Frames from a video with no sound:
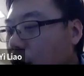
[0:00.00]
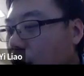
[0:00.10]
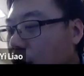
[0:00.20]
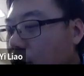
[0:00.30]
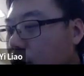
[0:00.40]

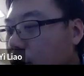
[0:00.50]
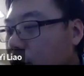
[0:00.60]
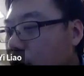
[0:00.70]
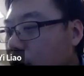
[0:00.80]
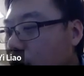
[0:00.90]
10
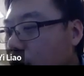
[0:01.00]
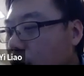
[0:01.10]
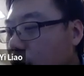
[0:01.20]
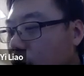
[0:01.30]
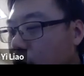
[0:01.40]

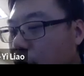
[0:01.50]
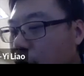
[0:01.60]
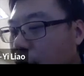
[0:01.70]
uh,